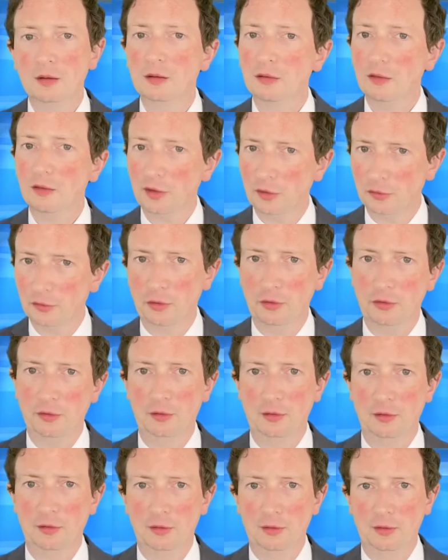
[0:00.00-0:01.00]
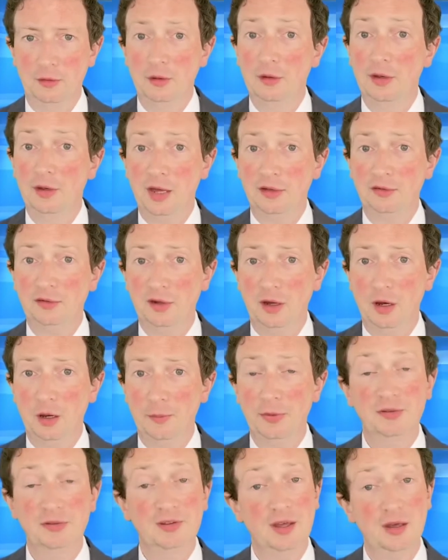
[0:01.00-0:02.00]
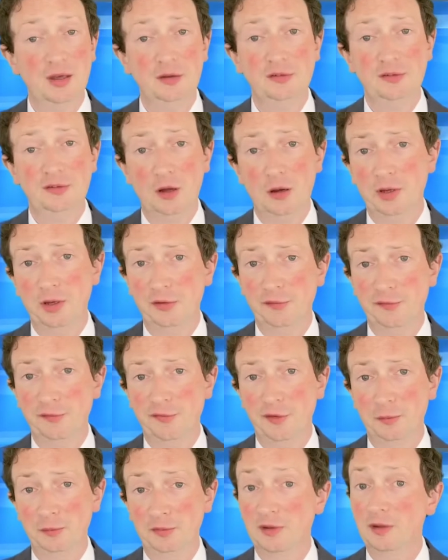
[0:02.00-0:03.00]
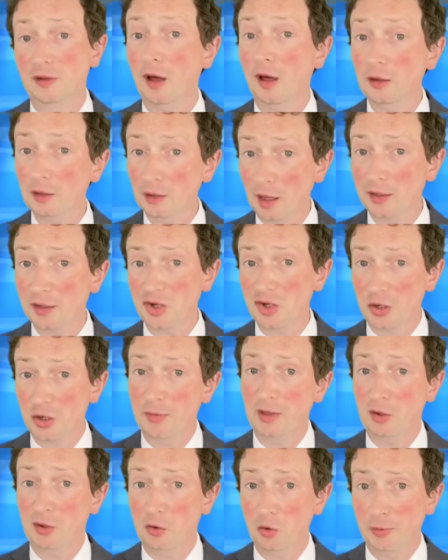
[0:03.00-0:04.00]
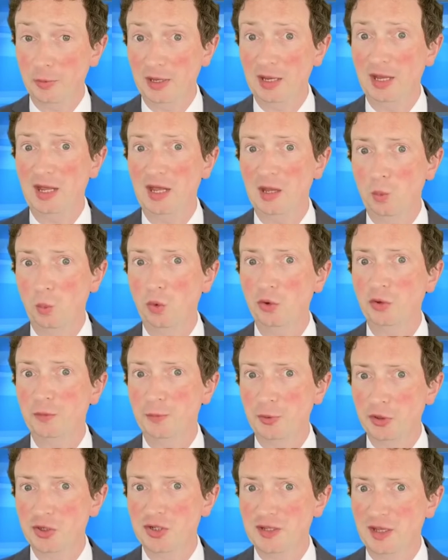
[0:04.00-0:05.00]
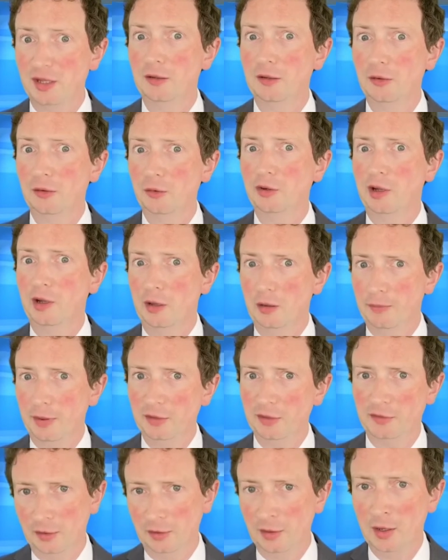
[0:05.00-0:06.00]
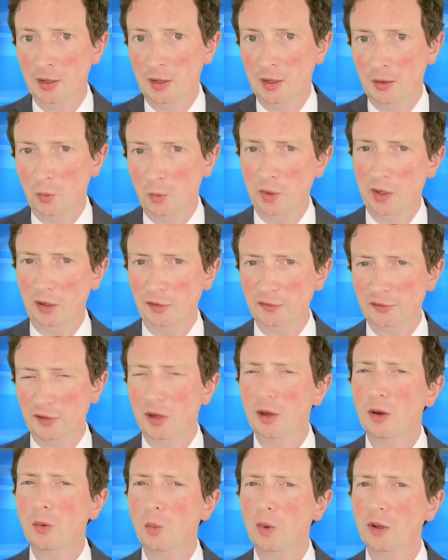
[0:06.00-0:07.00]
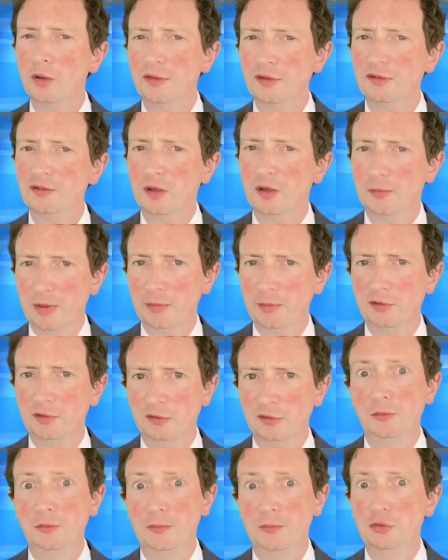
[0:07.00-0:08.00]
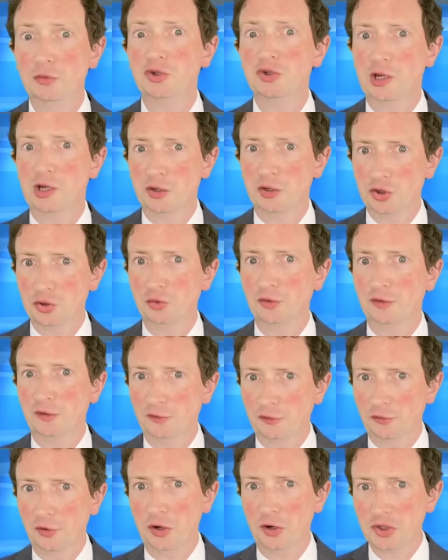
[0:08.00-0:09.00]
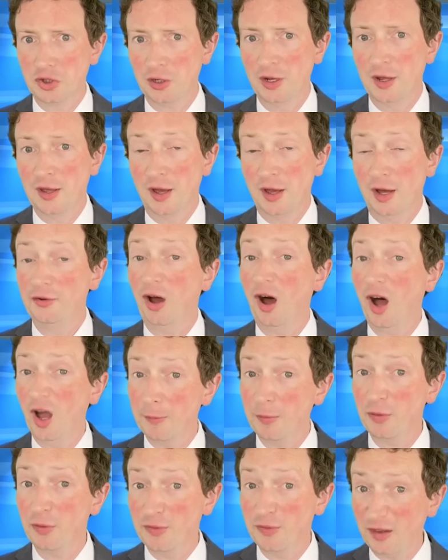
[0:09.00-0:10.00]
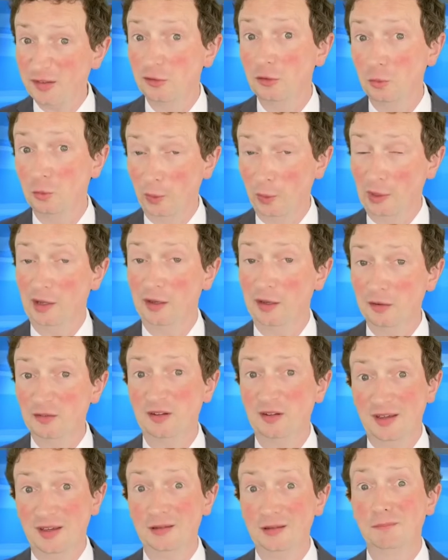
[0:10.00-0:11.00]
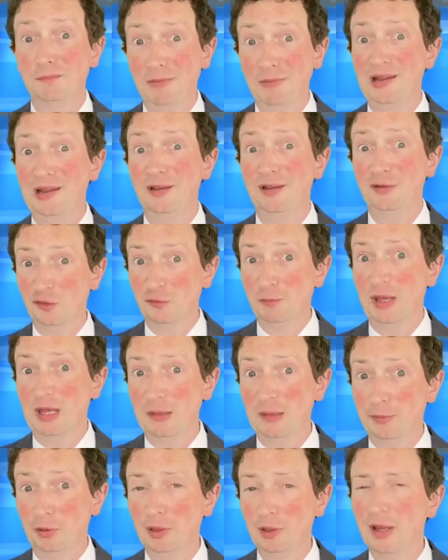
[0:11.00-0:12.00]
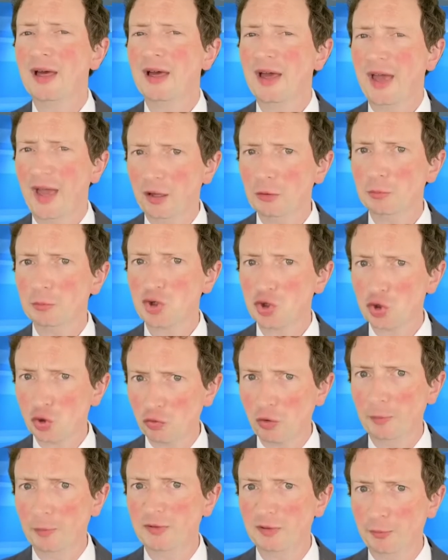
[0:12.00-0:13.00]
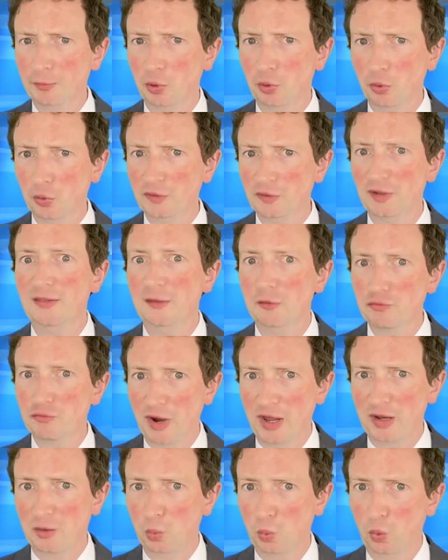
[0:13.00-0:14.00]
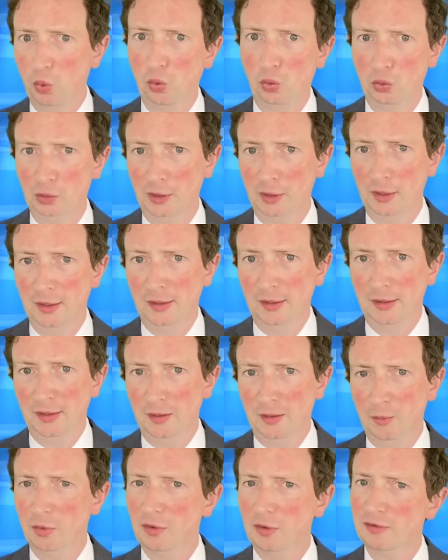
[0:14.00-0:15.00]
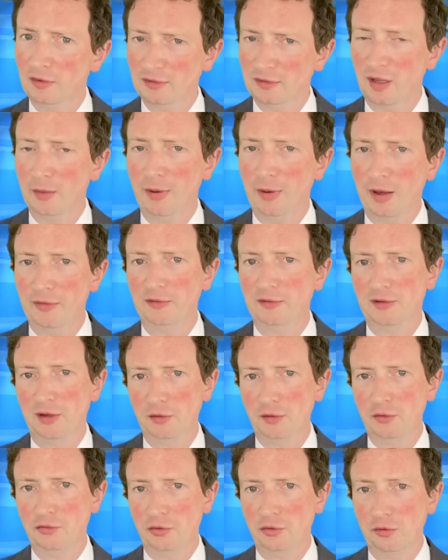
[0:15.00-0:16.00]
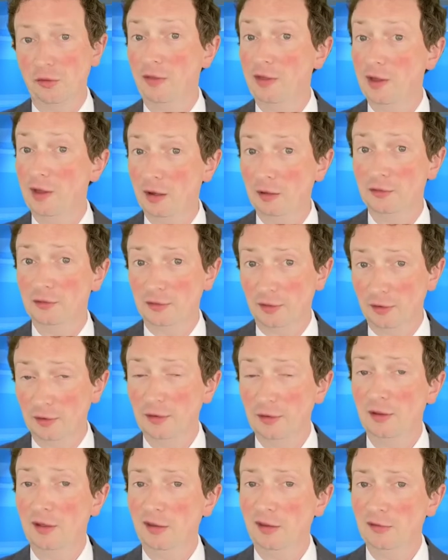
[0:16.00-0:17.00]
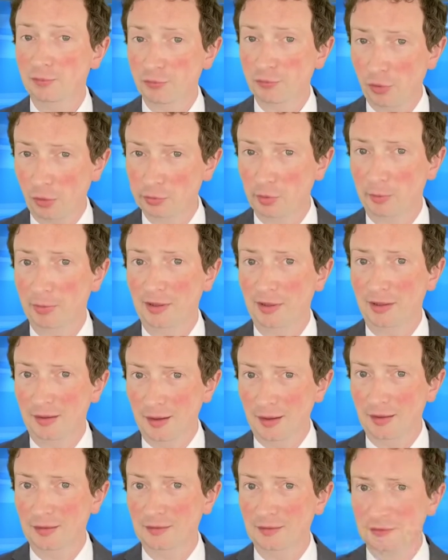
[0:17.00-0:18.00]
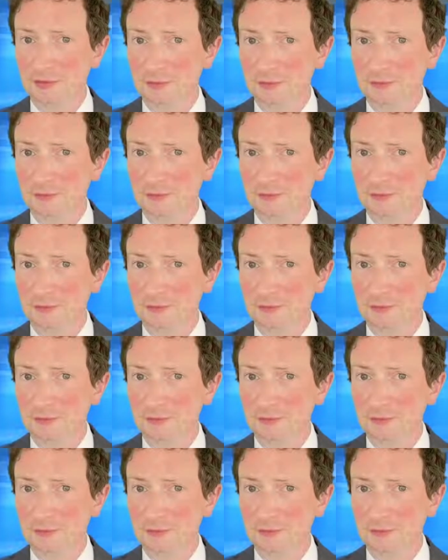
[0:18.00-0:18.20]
Thank you, Jonathan. Next up, as Keir Starmer confirms that unlike Jeremy Corbyn, he would push the nuclear button, we ask, will this commitment to mutually assured destruction and a hypothetical willingness to kill millions of people help shore up support in the Red Wall? And what does it say about this country that the answer is probably yes?